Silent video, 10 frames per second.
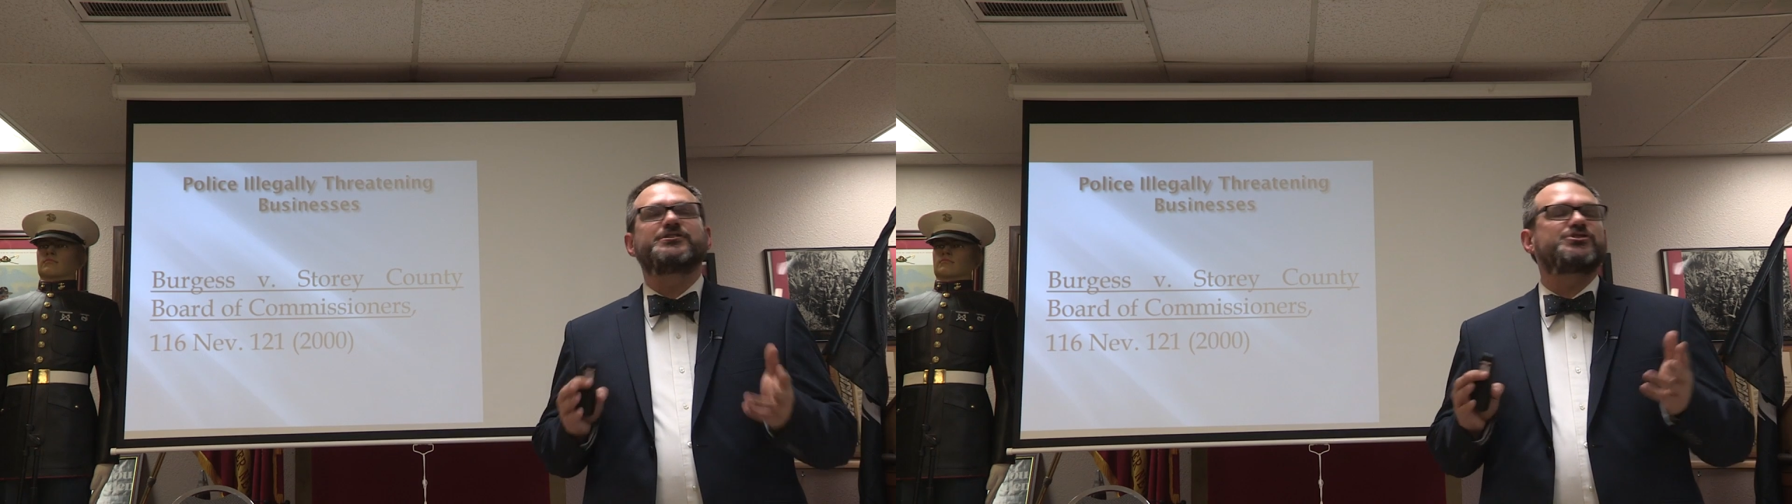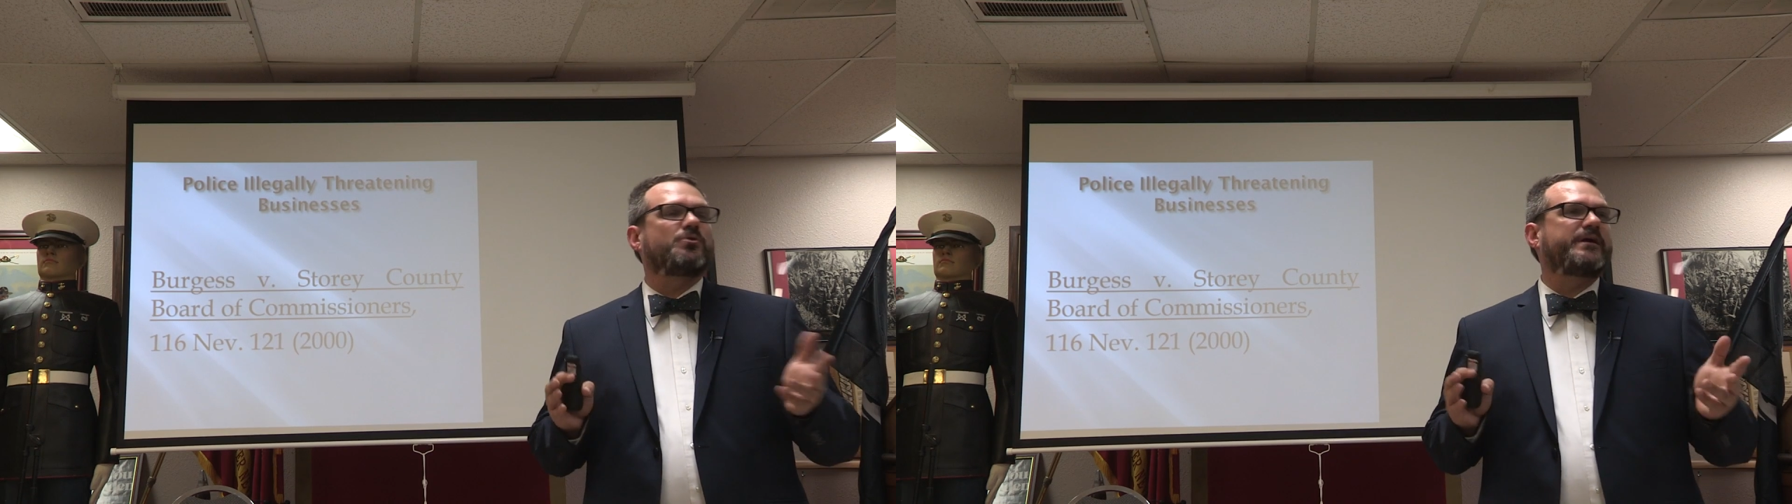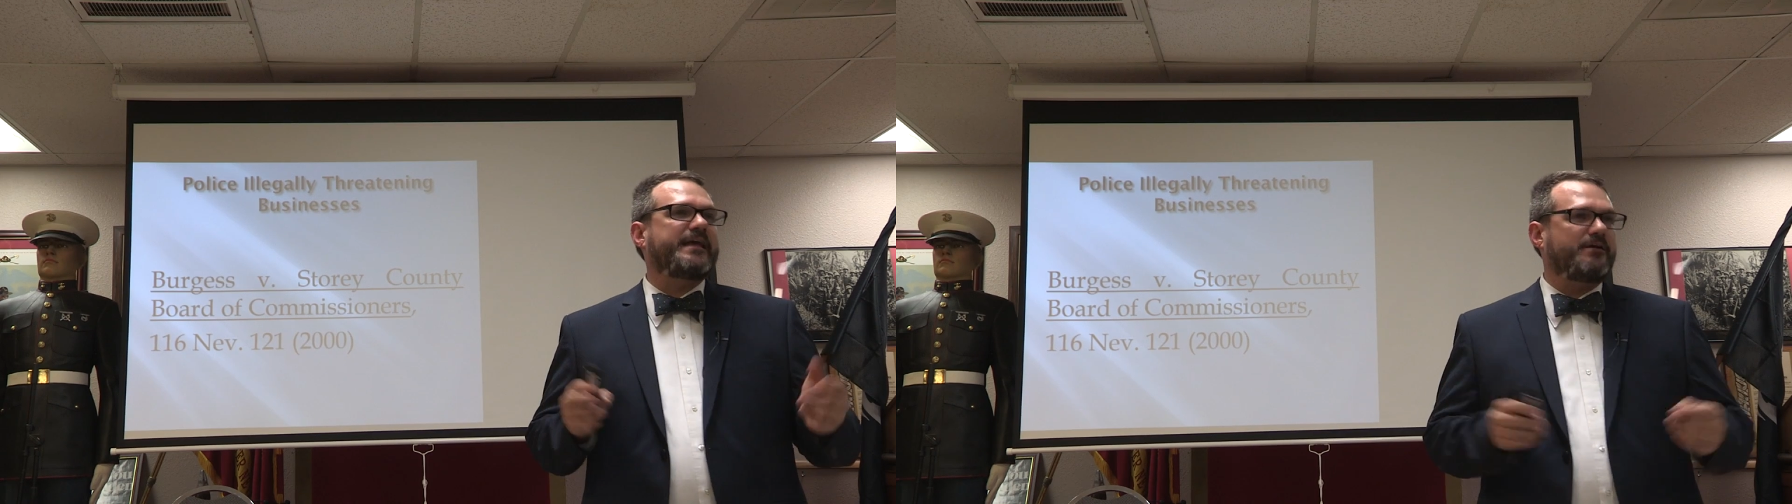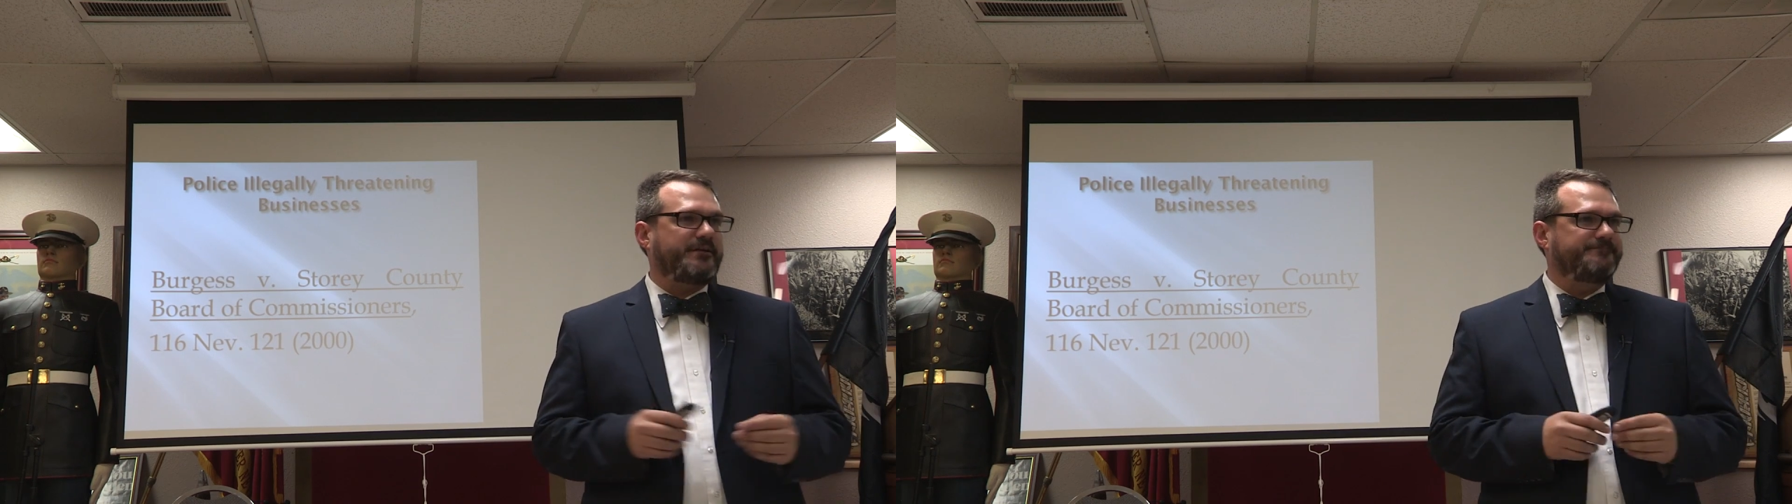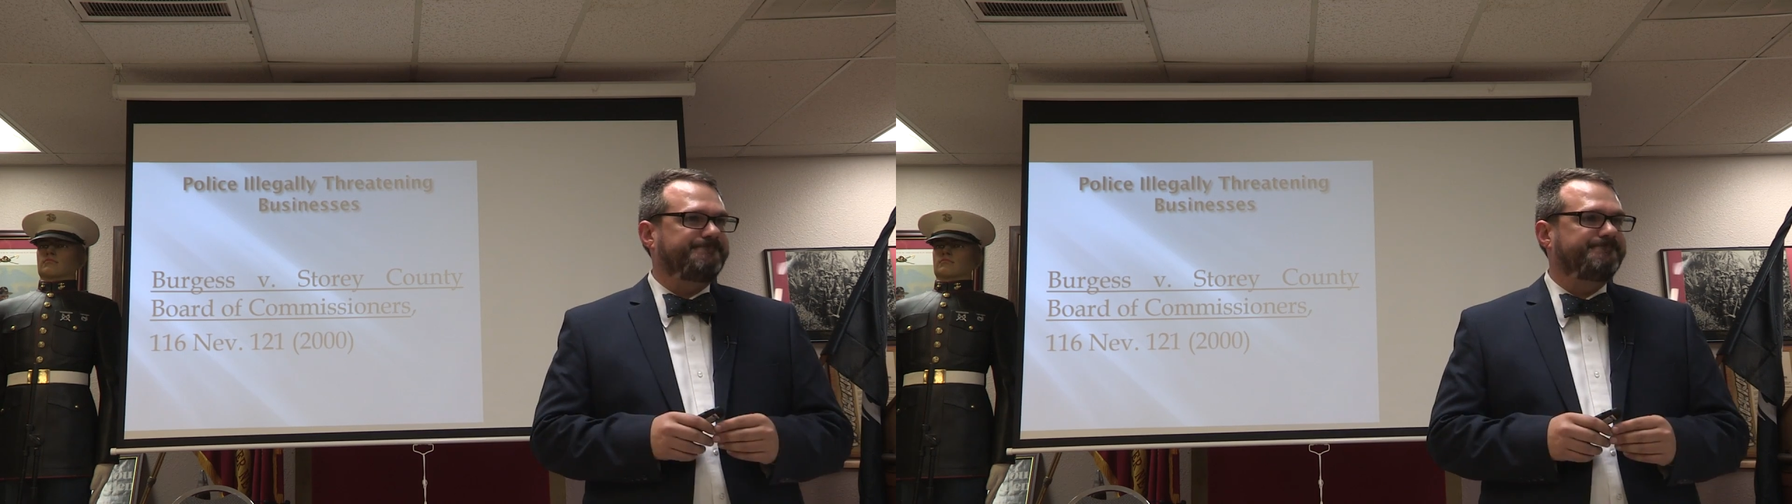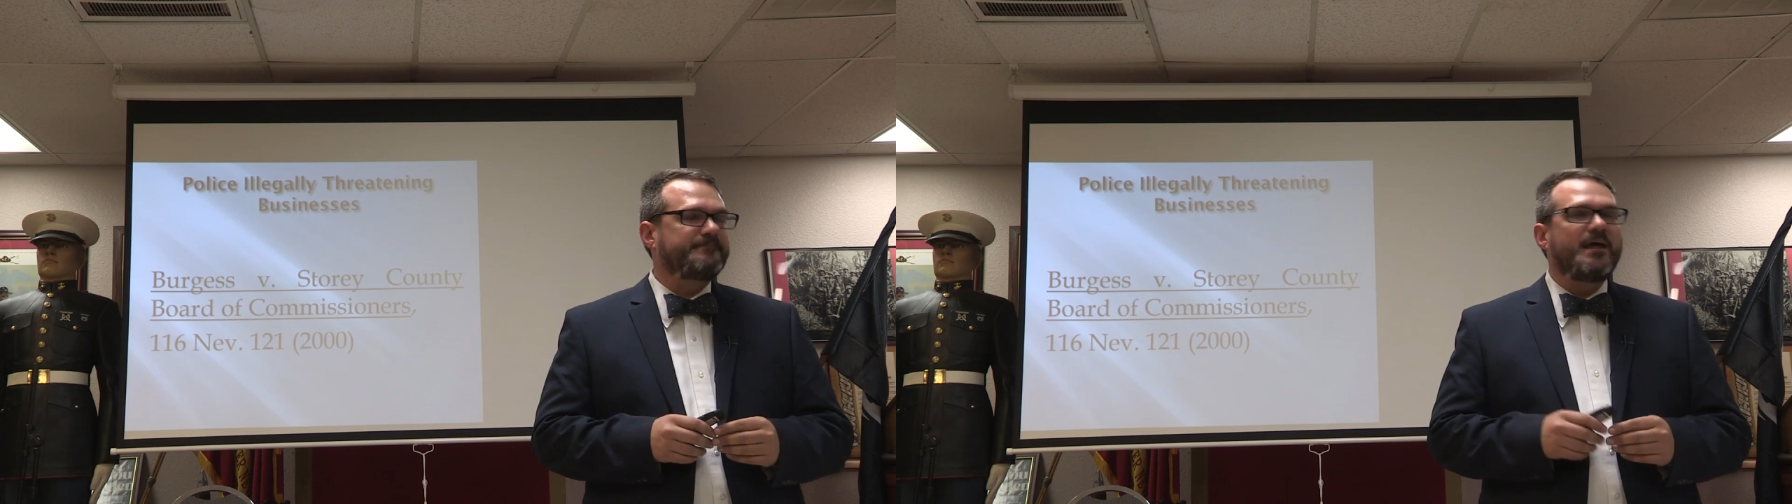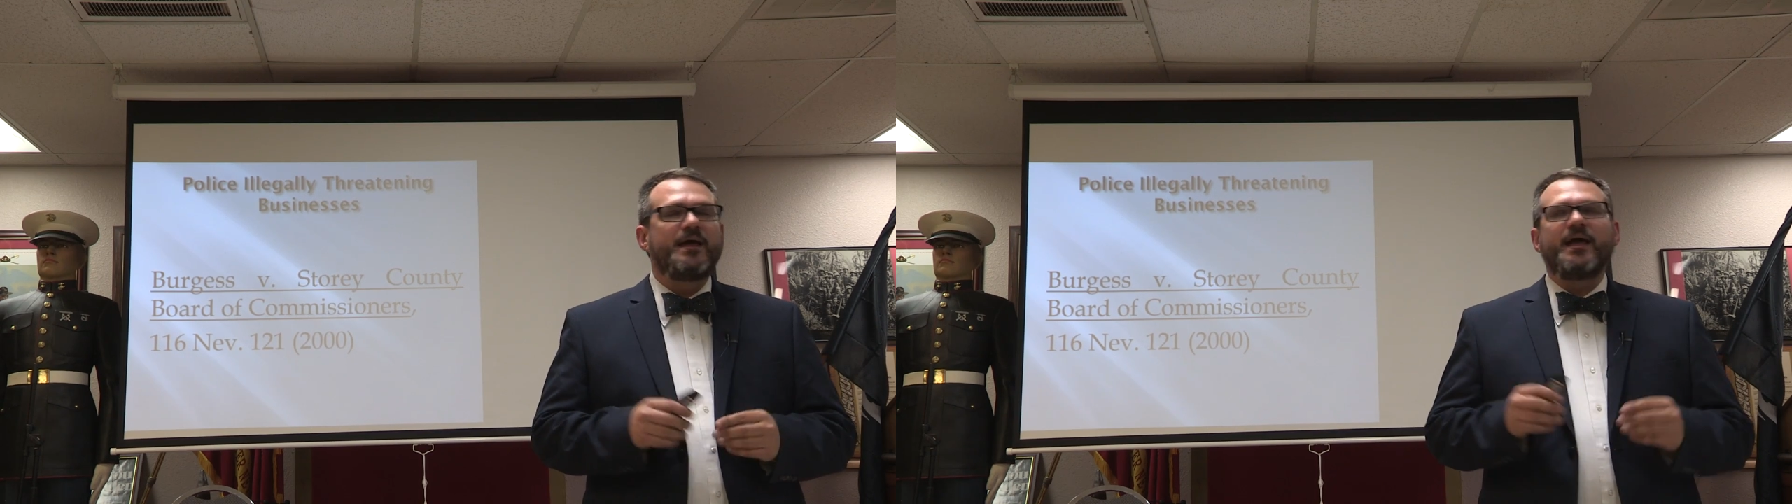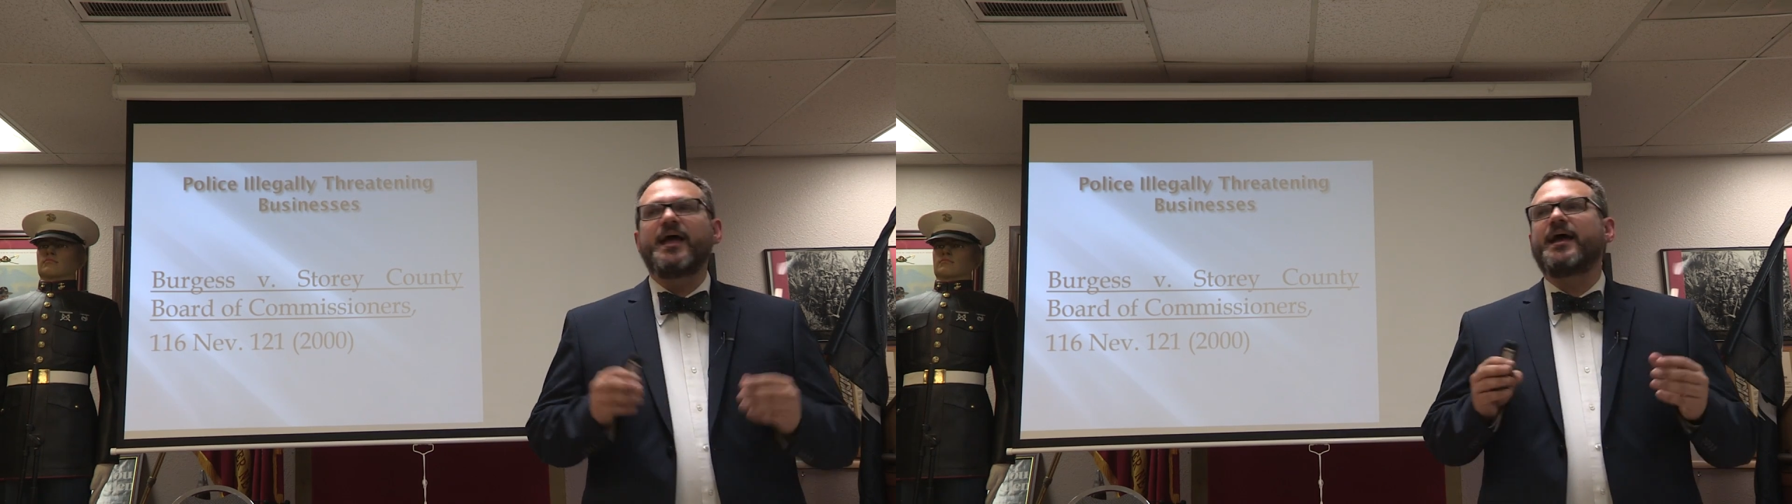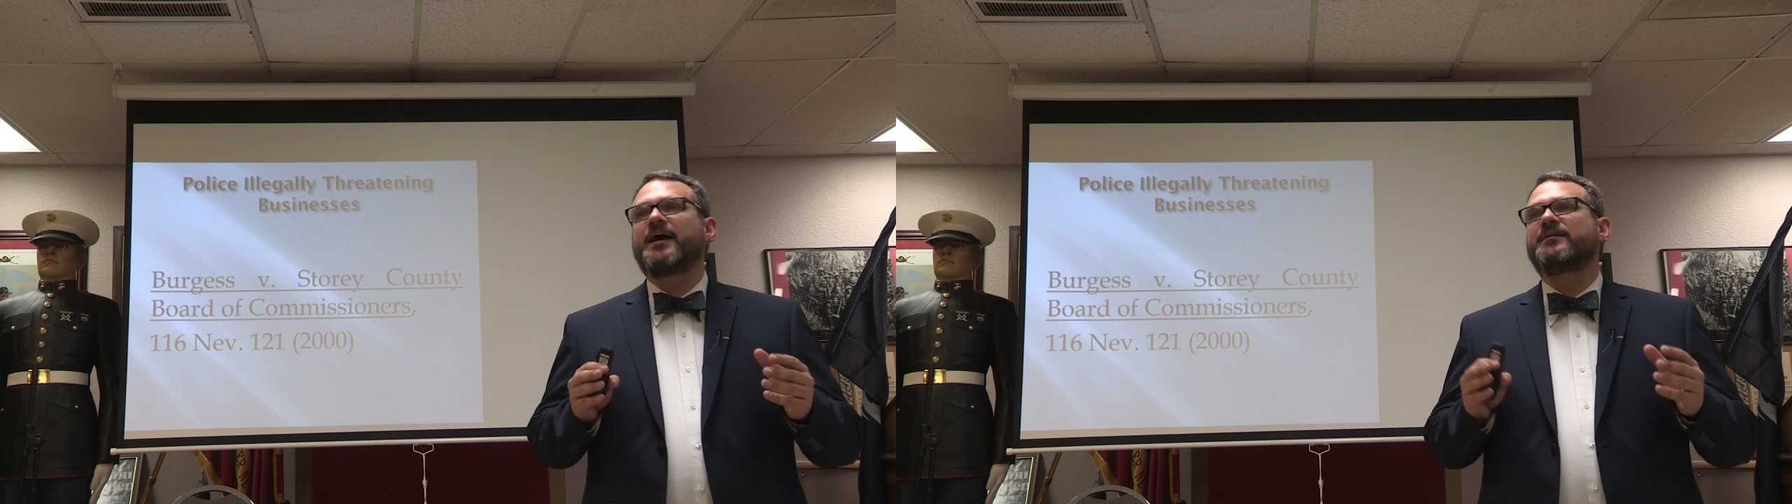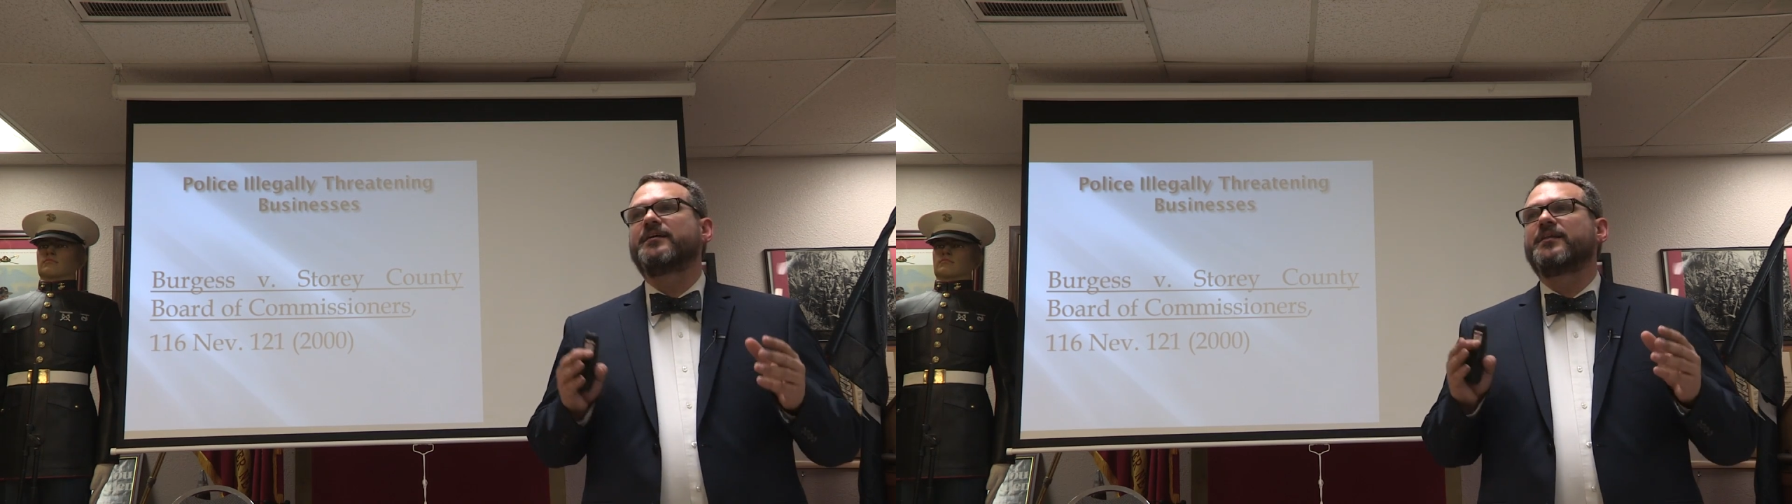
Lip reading: in Story County, and